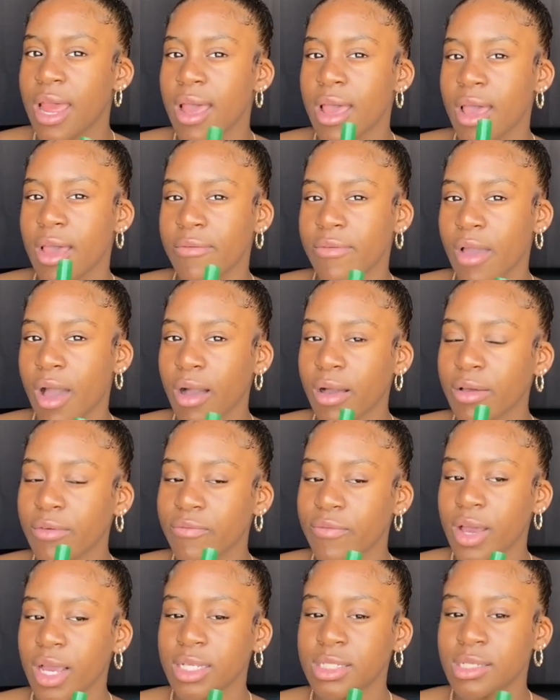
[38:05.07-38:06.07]
If y'all can
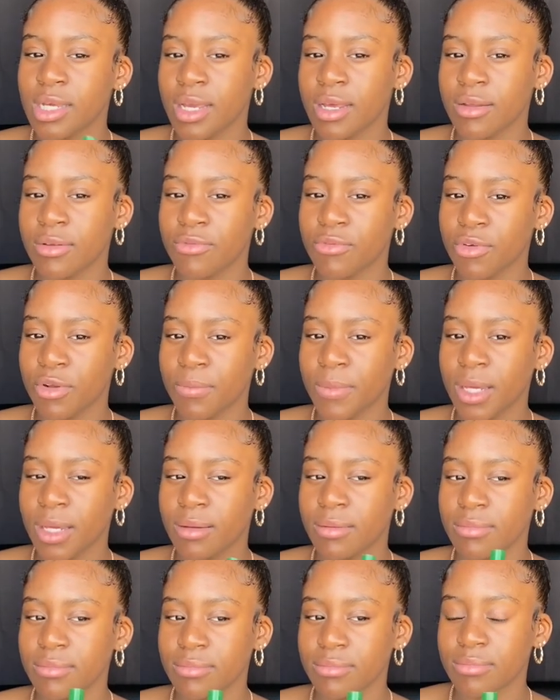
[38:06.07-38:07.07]
find Jada for me,
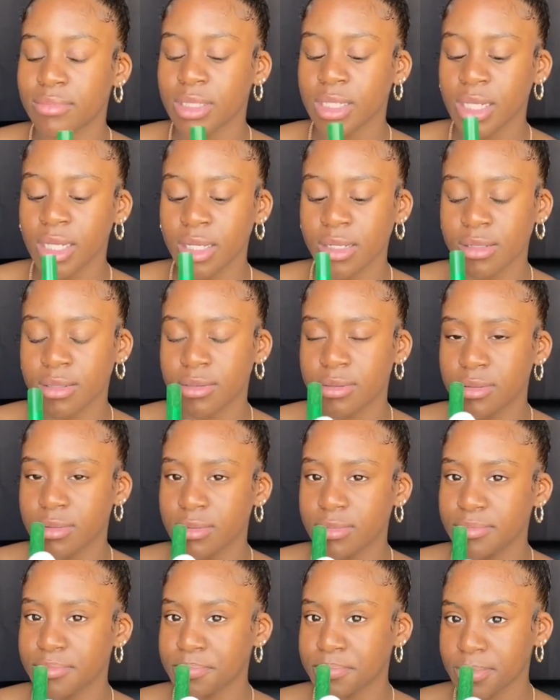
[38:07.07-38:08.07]
please
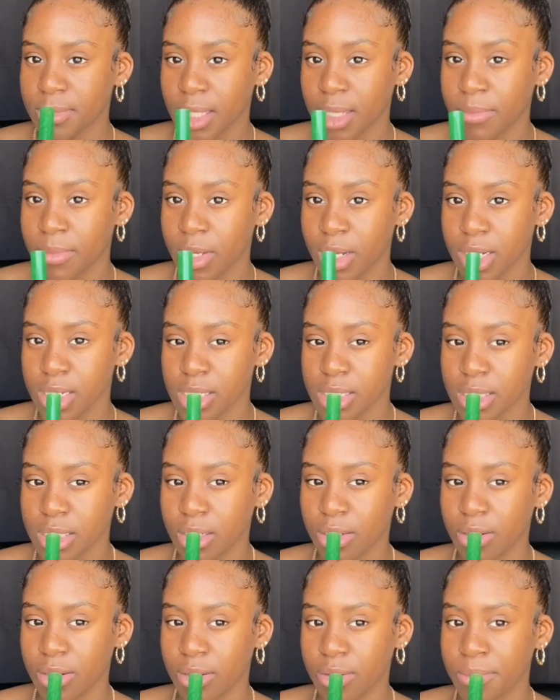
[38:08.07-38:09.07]
give me her
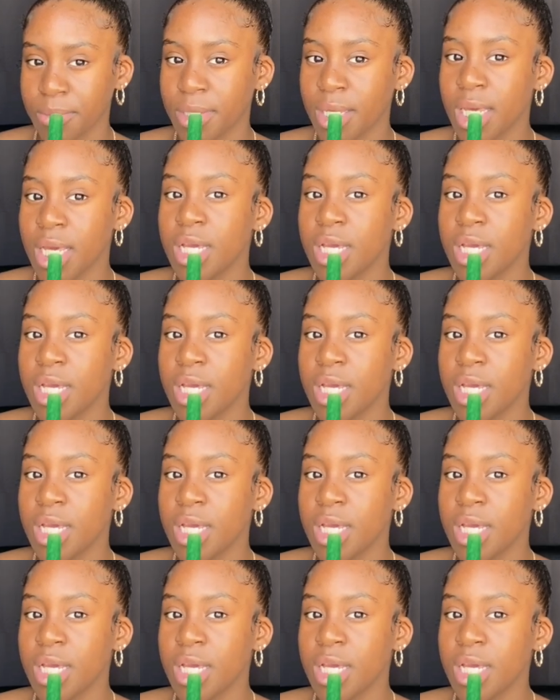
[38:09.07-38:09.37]
Instagram.